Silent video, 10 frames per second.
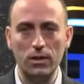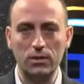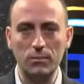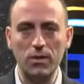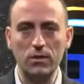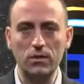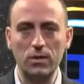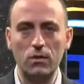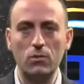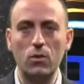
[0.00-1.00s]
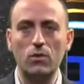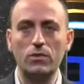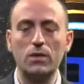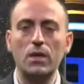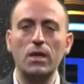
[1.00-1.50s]
experienced
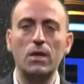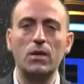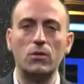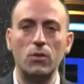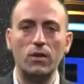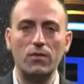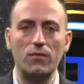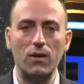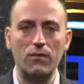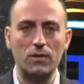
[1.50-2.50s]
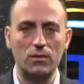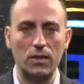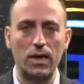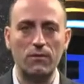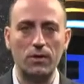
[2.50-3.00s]
outdoors in a 25
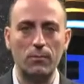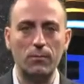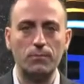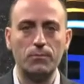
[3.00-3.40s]
years lifetime.